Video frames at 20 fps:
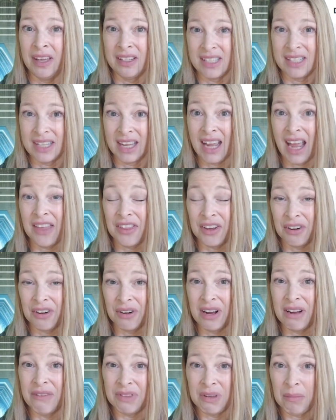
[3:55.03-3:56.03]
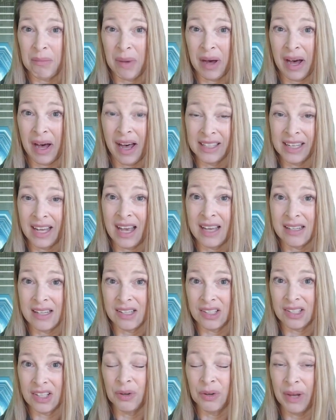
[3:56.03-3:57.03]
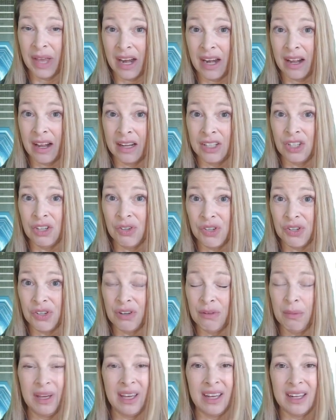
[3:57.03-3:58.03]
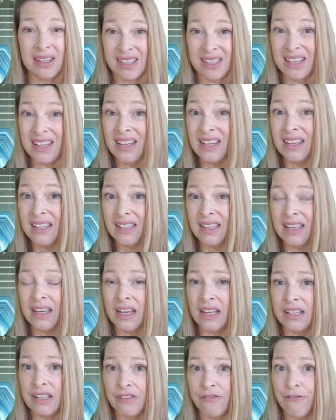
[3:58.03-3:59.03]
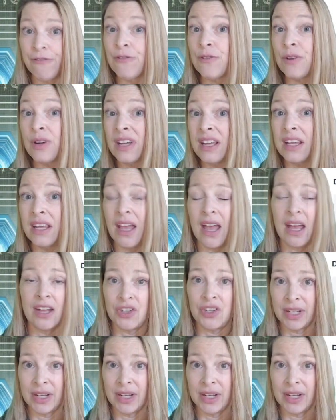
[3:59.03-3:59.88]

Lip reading: together. If the podcast is located on YouTube, it's easy, it's free, and you